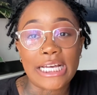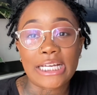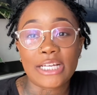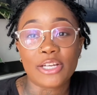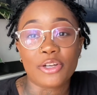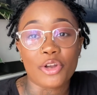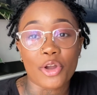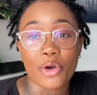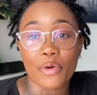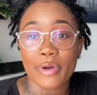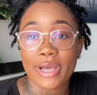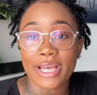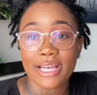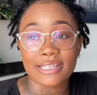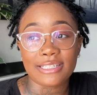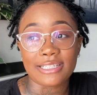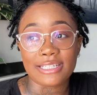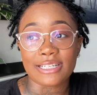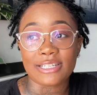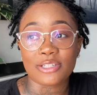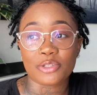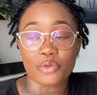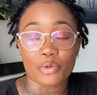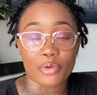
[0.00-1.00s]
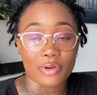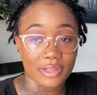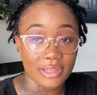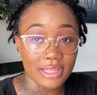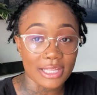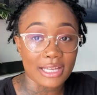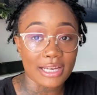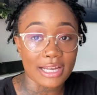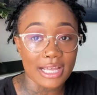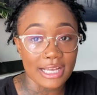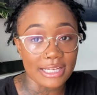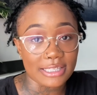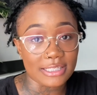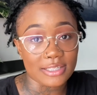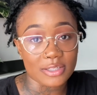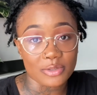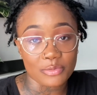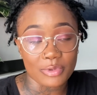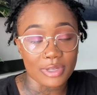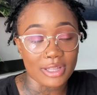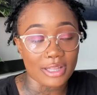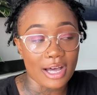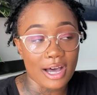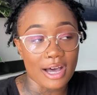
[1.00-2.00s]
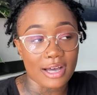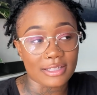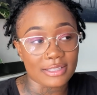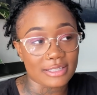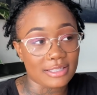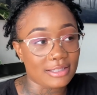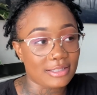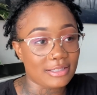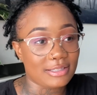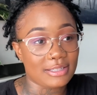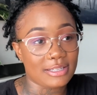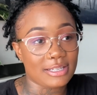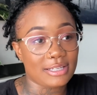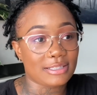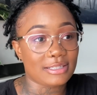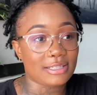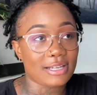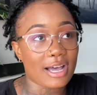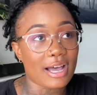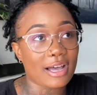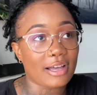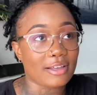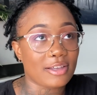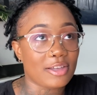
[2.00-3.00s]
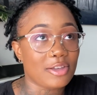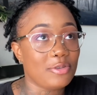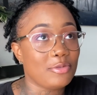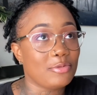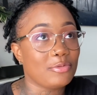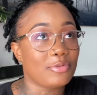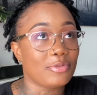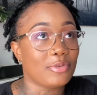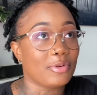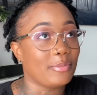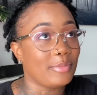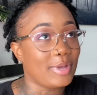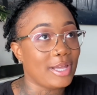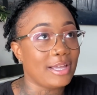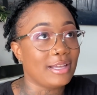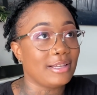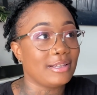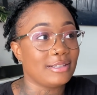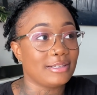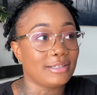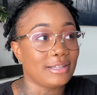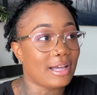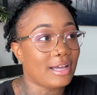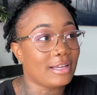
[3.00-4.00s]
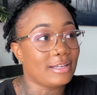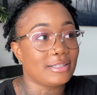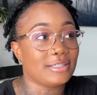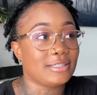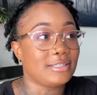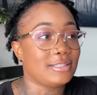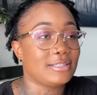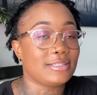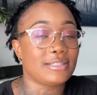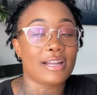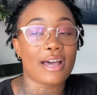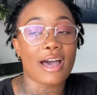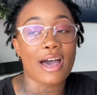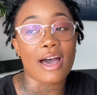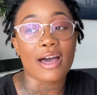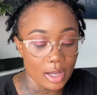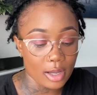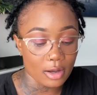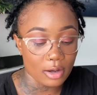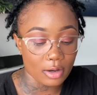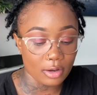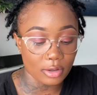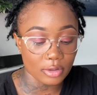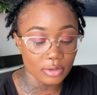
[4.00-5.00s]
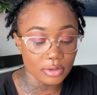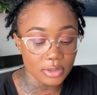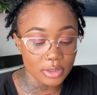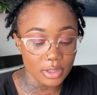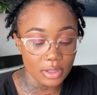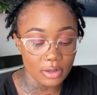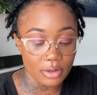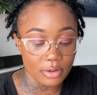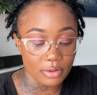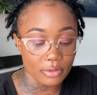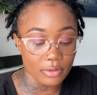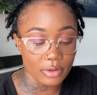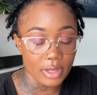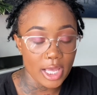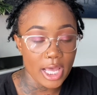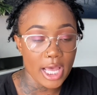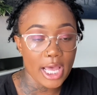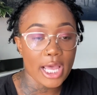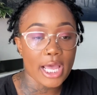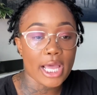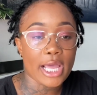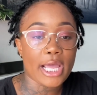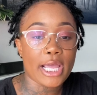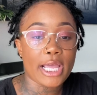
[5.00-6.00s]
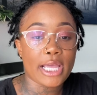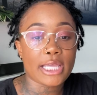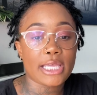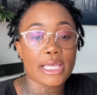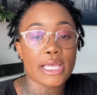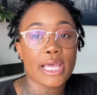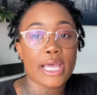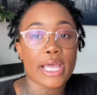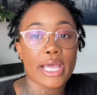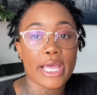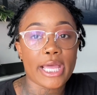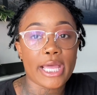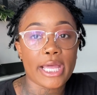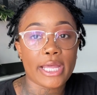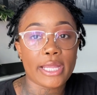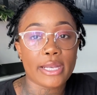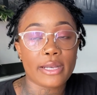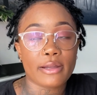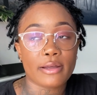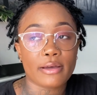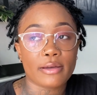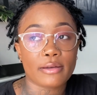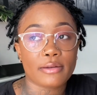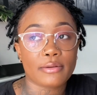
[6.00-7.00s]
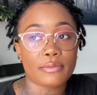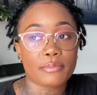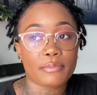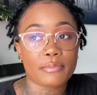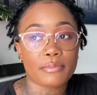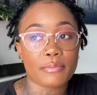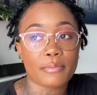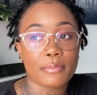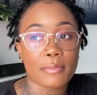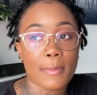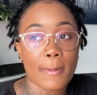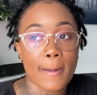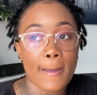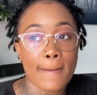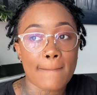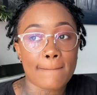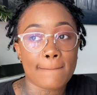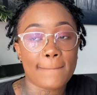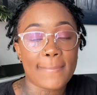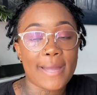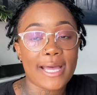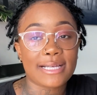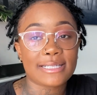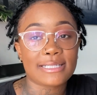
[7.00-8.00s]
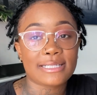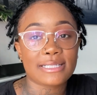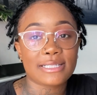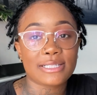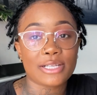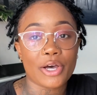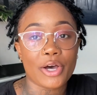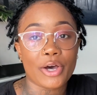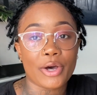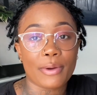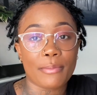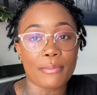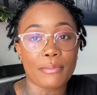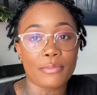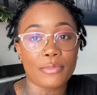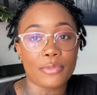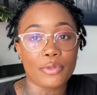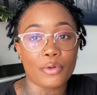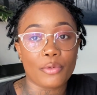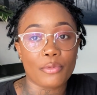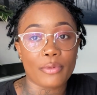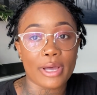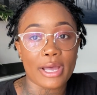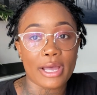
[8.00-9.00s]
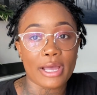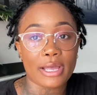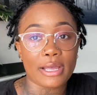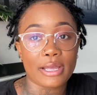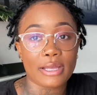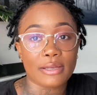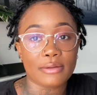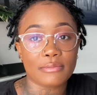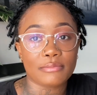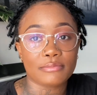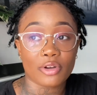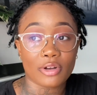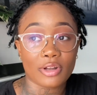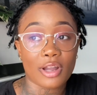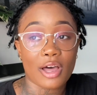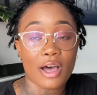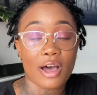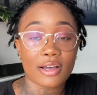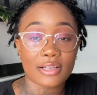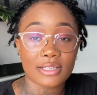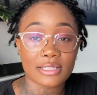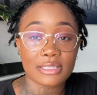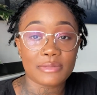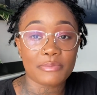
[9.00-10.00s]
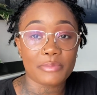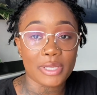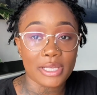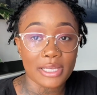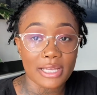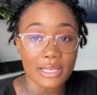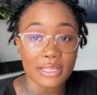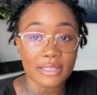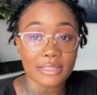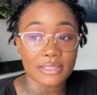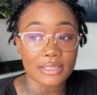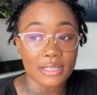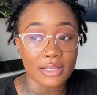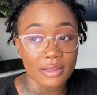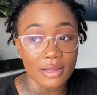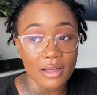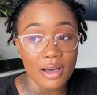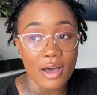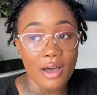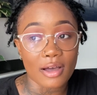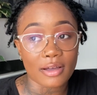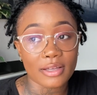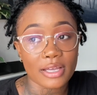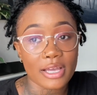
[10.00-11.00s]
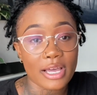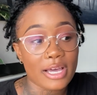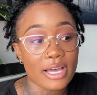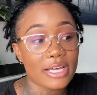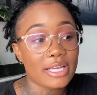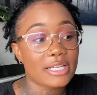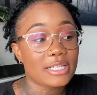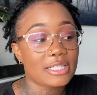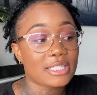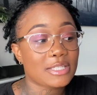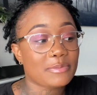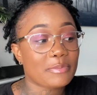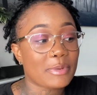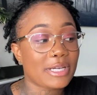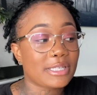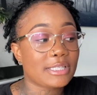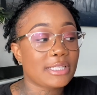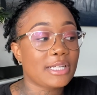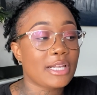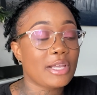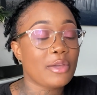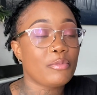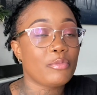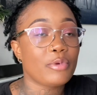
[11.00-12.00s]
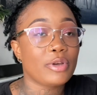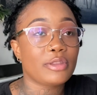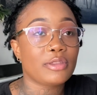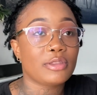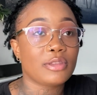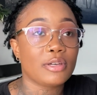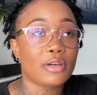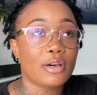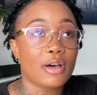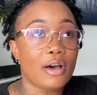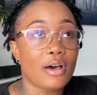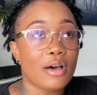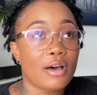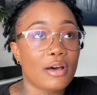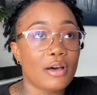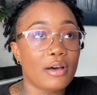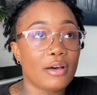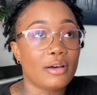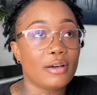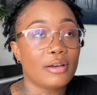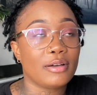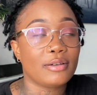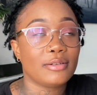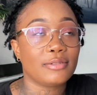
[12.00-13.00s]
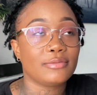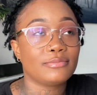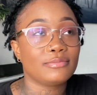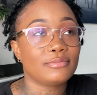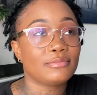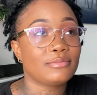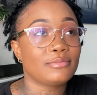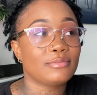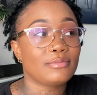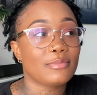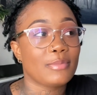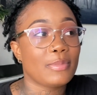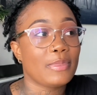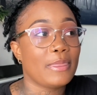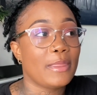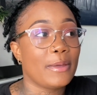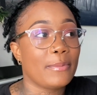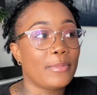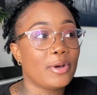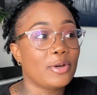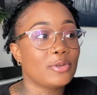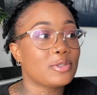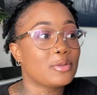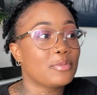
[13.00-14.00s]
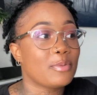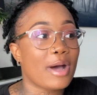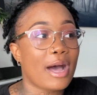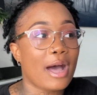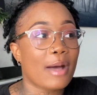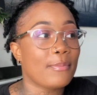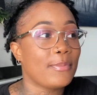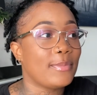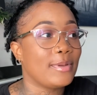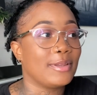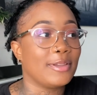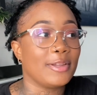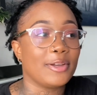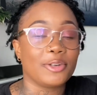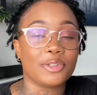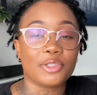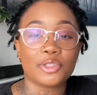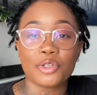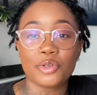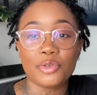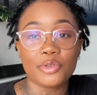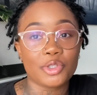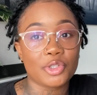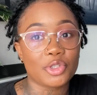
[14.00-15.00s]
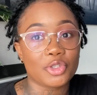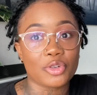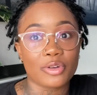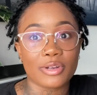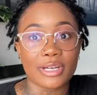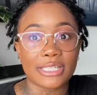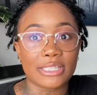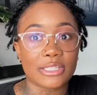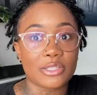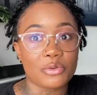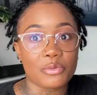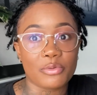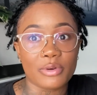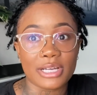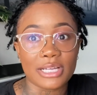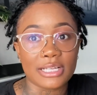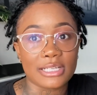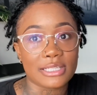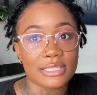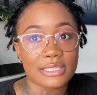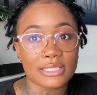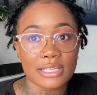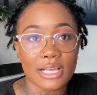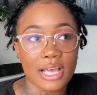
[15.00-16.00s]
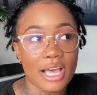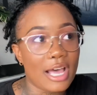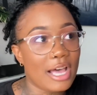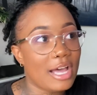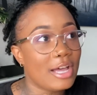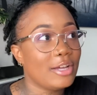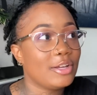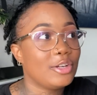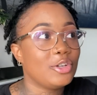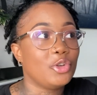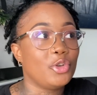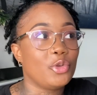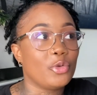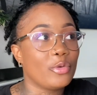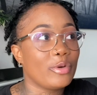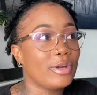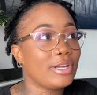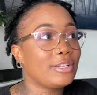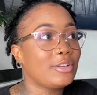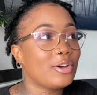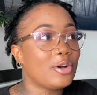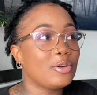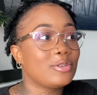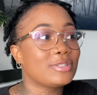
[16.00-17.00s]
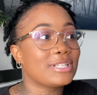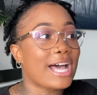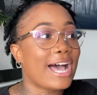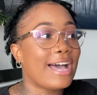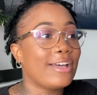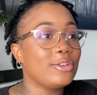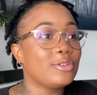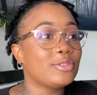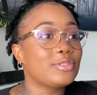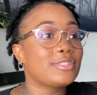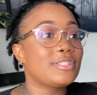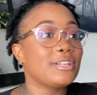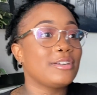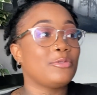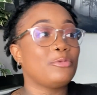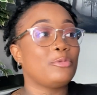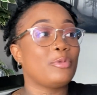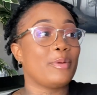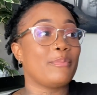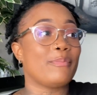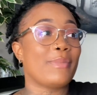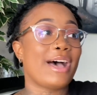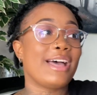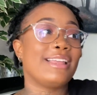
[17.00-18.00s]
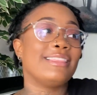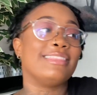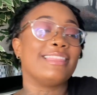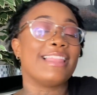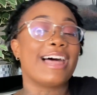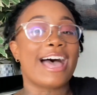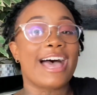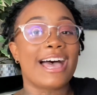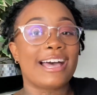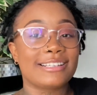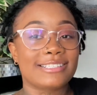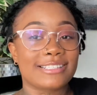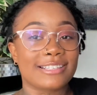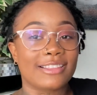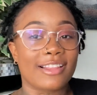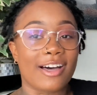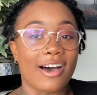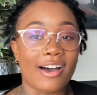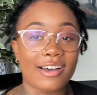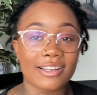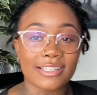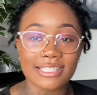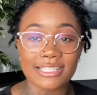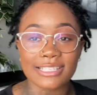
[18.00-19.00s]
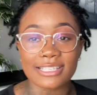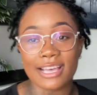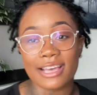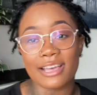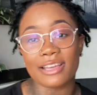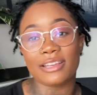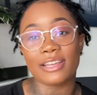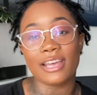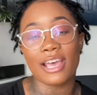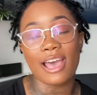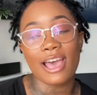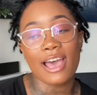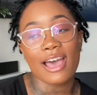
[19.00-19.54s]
no edges or thin edges with locks. It's not cute for me, like it's just not. Also, it can mess up the way locks begin to lock, especially with the most popular 2-strand twists. Doing those, I used to, with my last lock set,